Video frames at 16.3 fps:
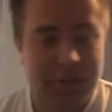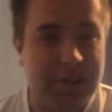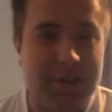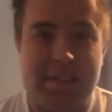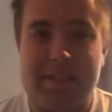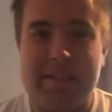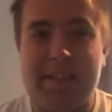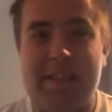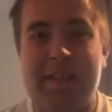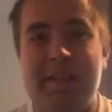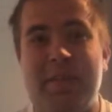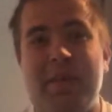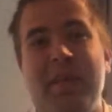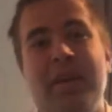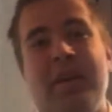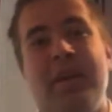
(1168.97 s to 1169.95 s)
just
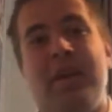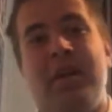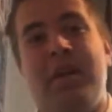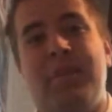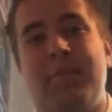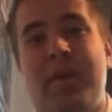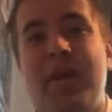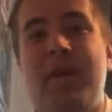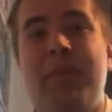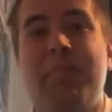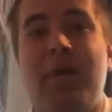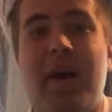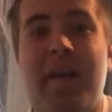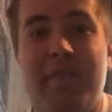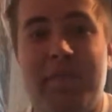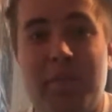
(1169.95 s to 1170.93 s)
being
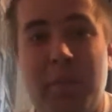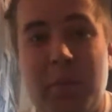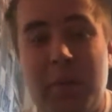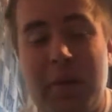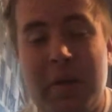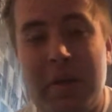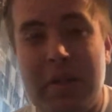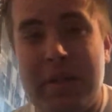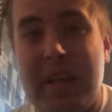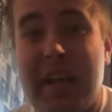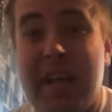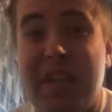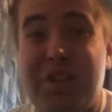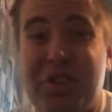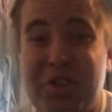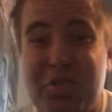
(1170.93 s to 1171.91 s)
mindful
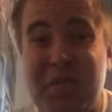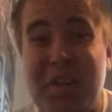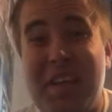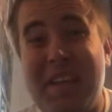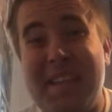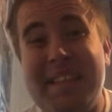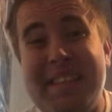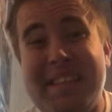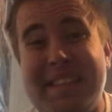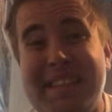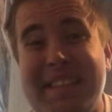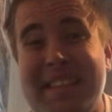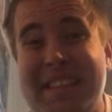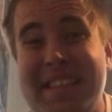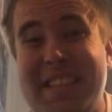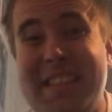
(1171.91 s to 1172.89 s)
that streakers,
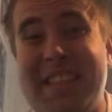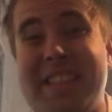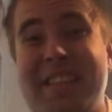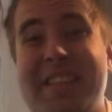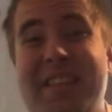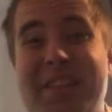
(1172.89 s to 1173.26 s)
just